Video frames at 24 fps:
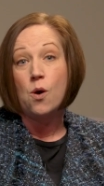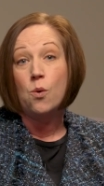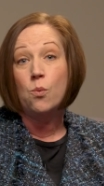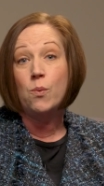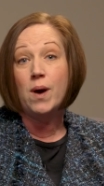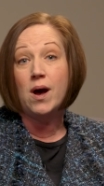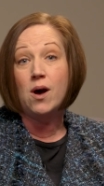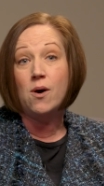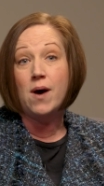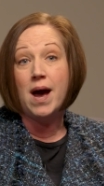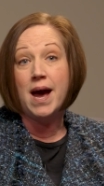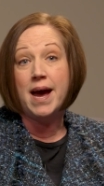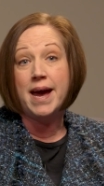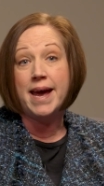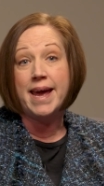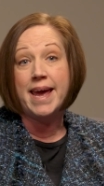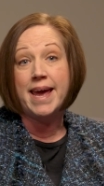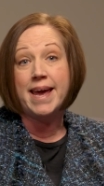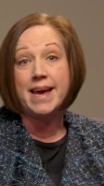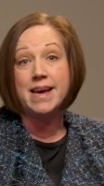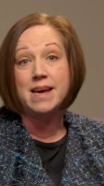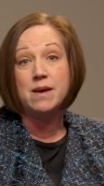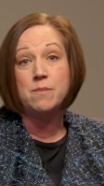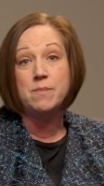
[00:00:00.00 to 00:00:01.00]
Well, I
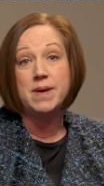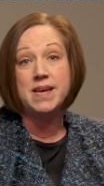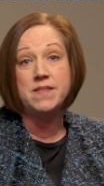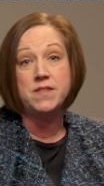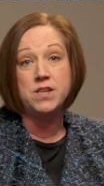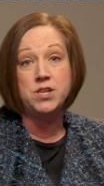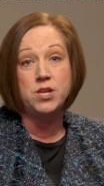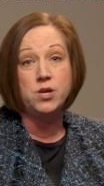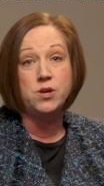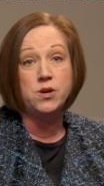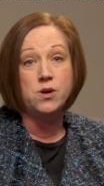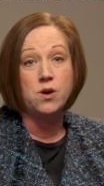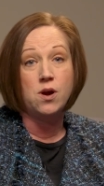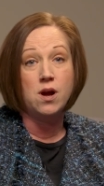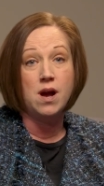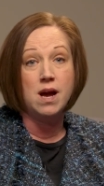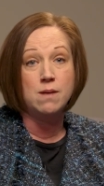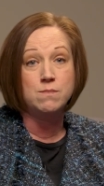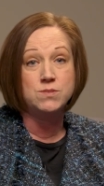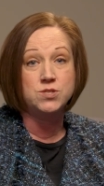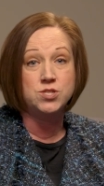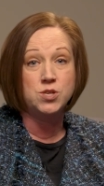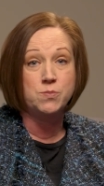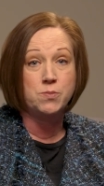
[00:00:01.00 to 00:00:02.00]
am in the new year.
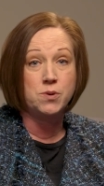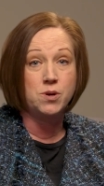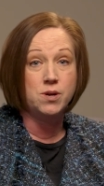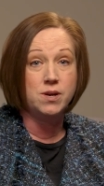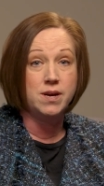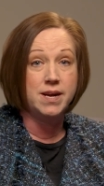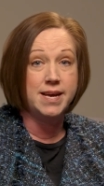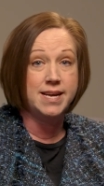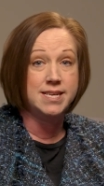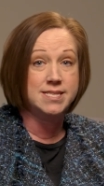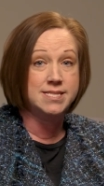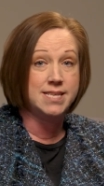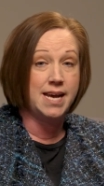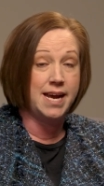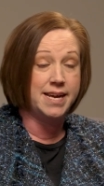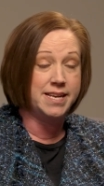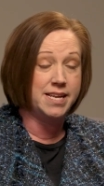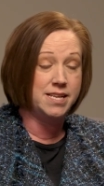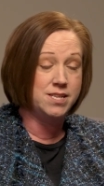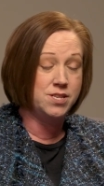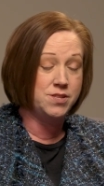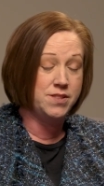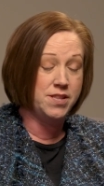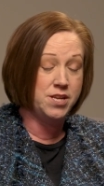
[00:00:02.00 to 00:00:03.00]
I'm super
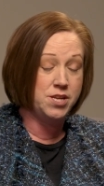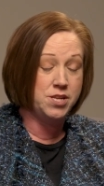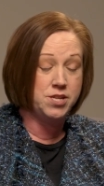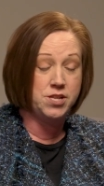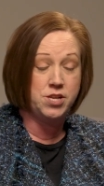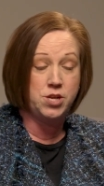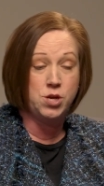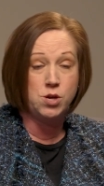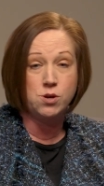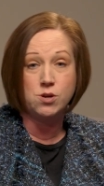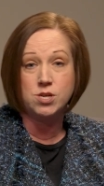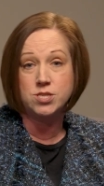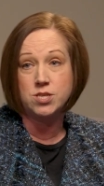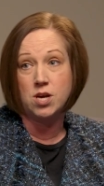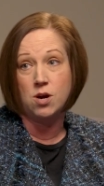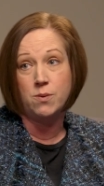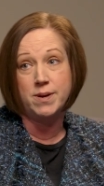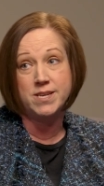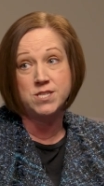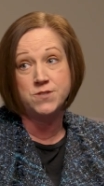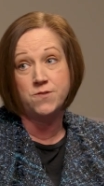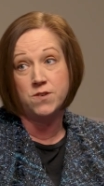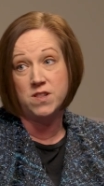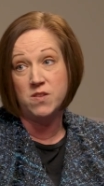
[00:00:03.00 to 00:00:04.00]
excited. And the new year is
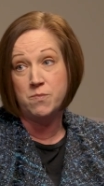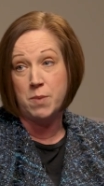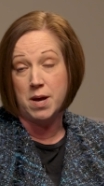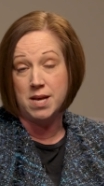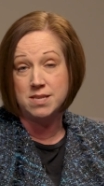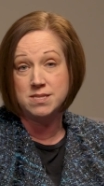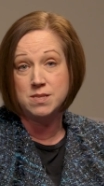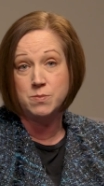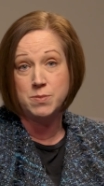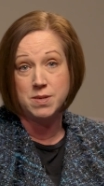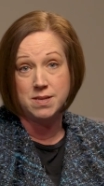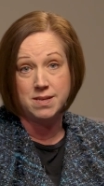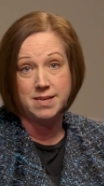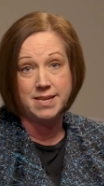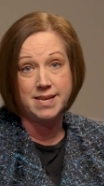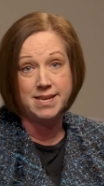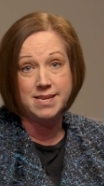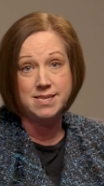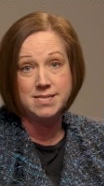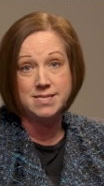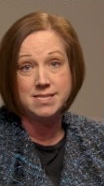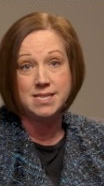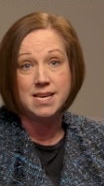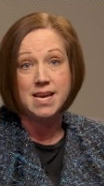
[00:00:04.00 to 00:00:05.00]
always full of
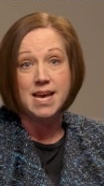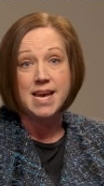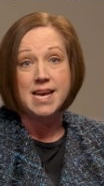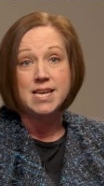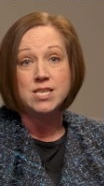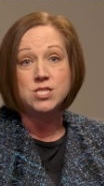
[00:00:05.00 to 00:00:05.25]
possibilities.